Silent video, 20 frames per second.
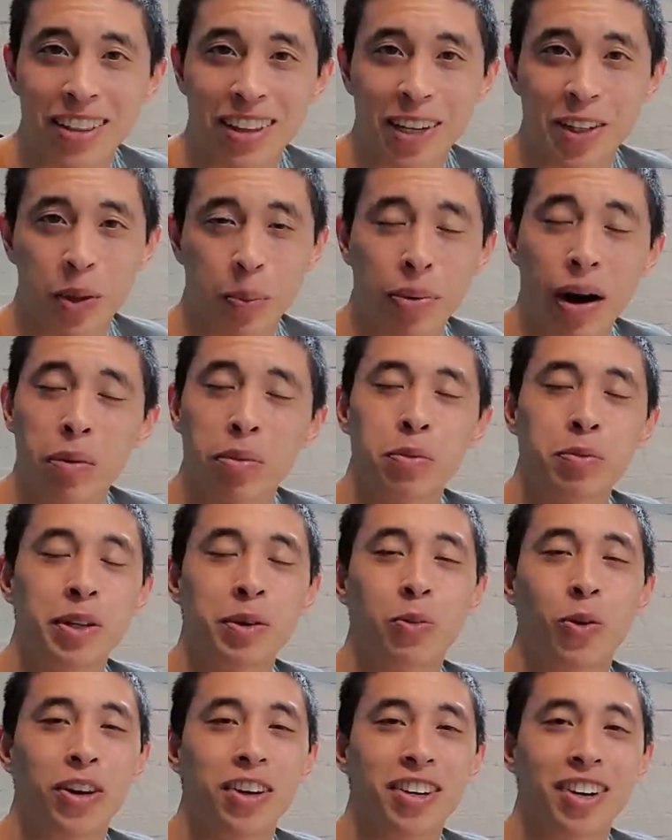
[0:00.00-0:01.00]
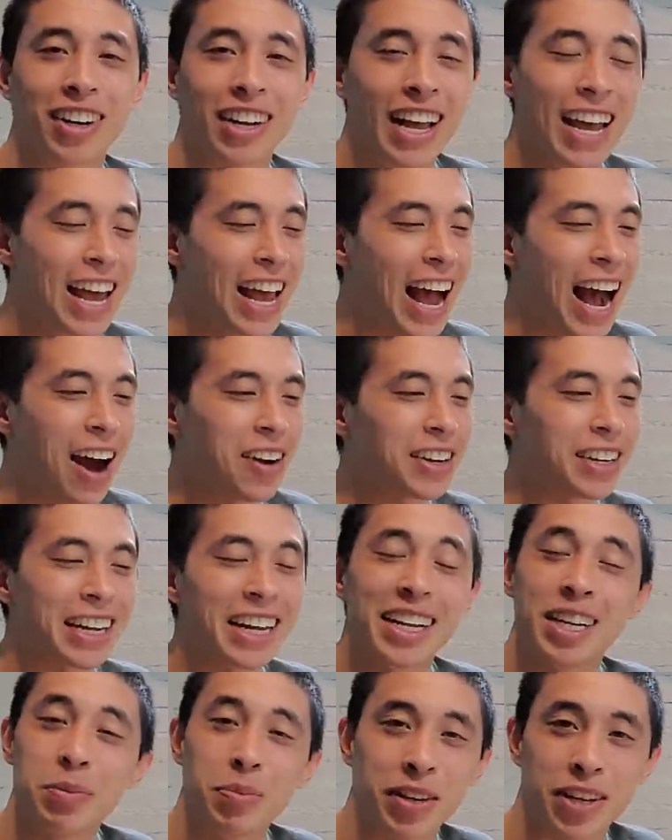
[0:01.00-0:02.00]
then you're probably wondering, how did
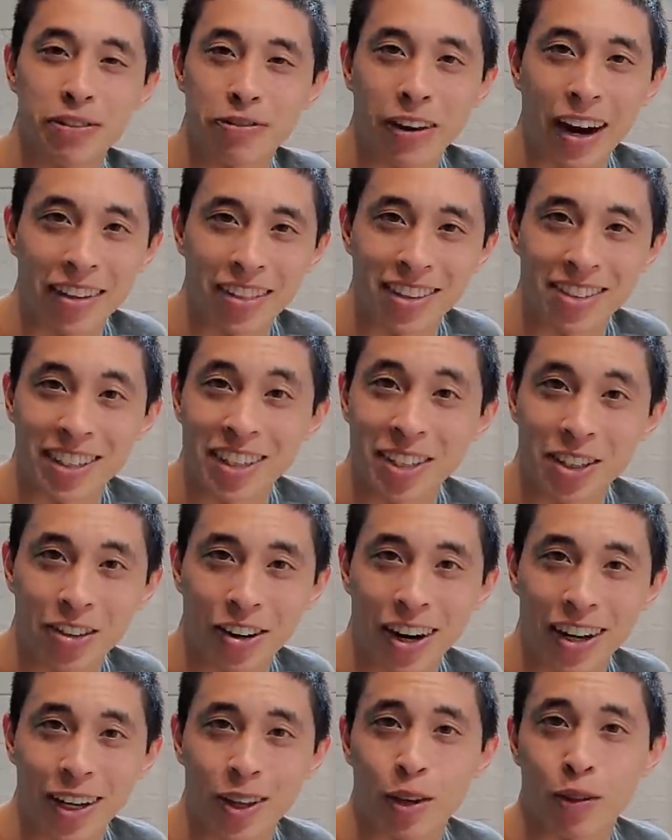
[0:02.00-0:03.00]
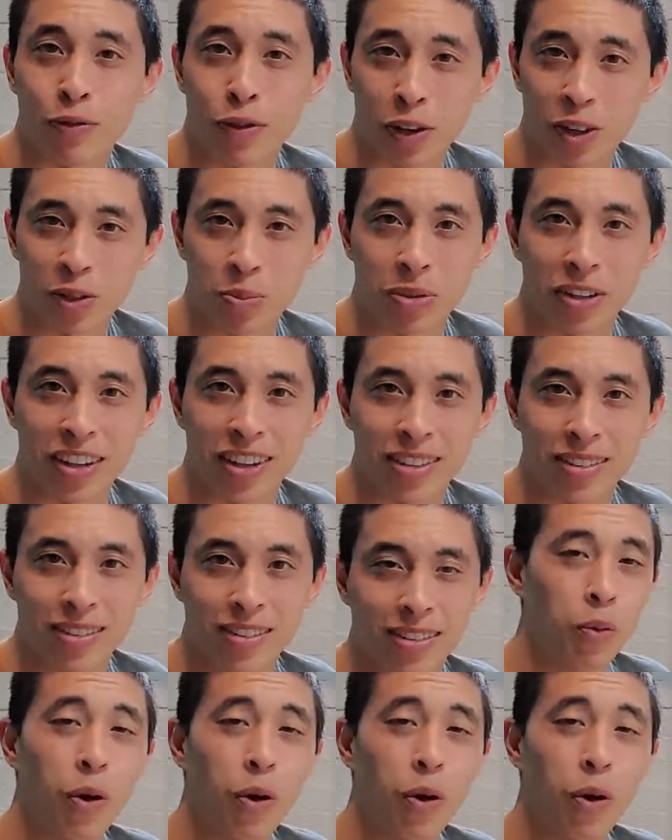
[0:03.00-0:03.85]
anybody find this Easter egg in the first place?